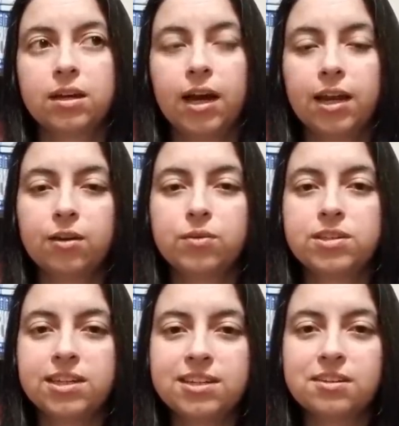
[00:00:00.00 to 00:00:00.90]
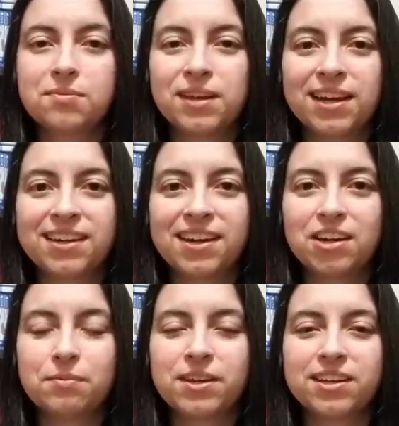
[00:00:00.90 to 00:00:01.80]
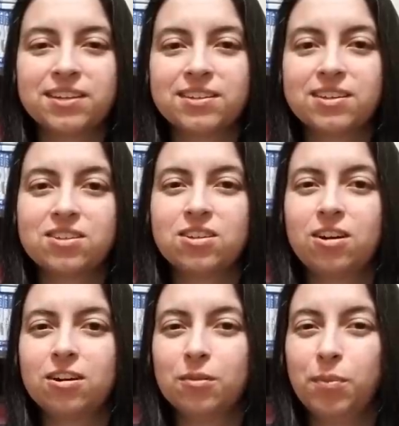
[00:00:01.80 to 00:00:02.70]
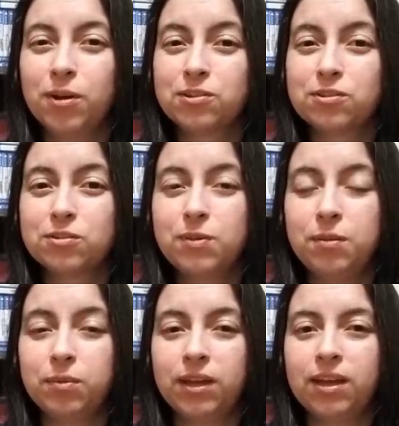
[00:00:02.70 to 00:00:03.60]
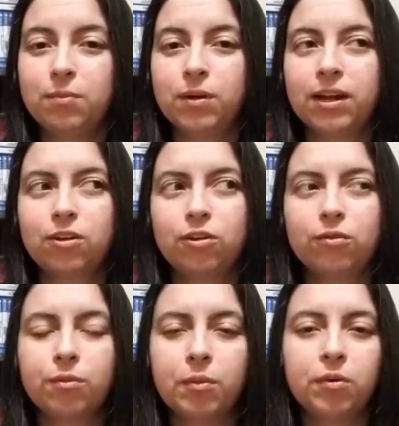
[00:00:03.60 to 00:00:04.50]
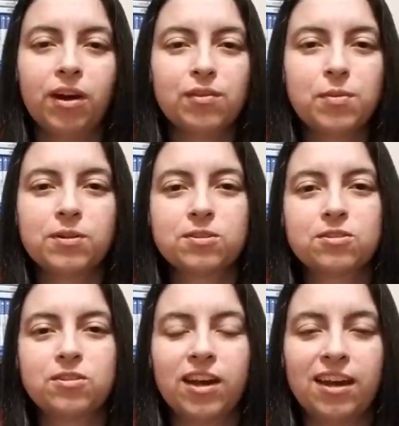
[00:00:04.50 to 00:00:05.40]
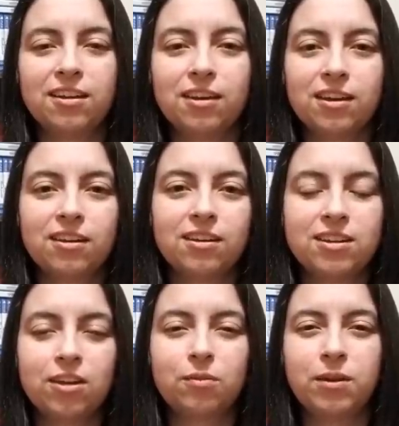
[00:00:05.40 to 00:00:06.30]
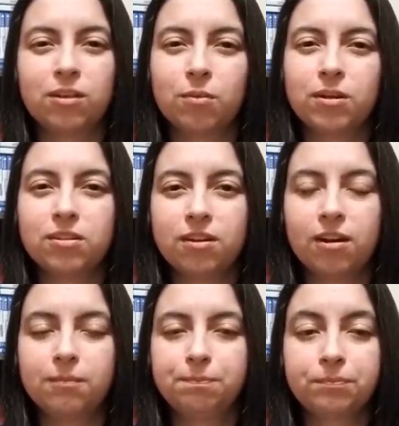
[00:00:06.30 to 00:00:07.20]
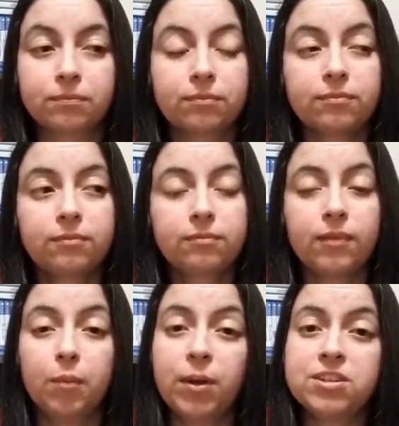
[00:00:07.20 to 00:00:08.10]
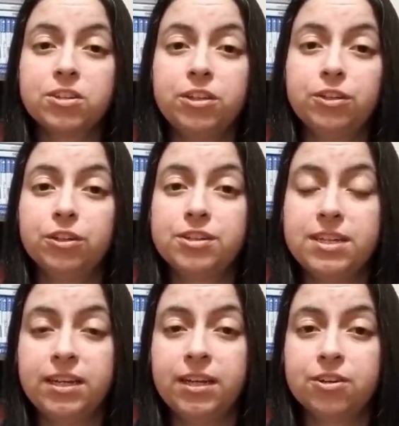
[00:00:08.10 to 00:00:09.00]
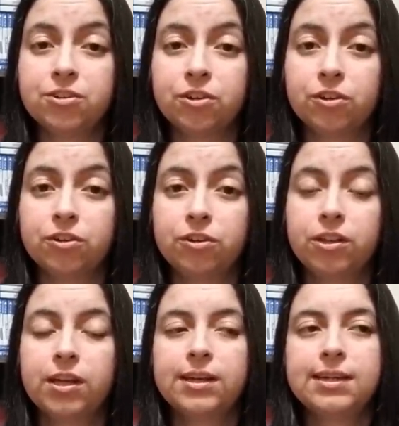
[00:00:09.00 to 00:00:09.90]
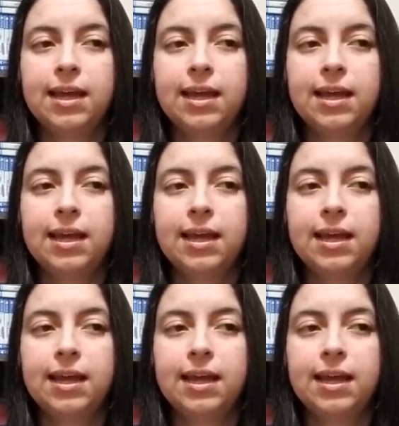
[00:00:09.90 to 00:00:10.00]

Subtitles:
kind of was easy to play now because I saw the puzzles being played, but I couldn't remember every puzzle, so I had to, like, take me a little bit of time. Basically, you're a teenager girl